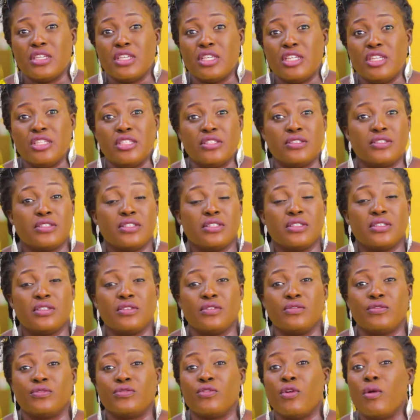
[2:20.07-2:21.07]
is
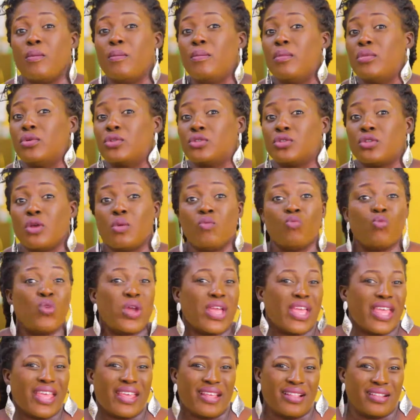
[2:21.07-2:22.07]
from
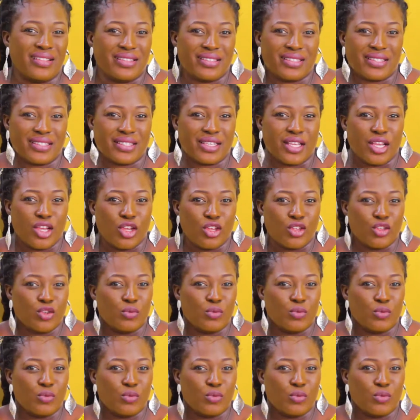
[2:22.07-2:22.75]
somewhere else.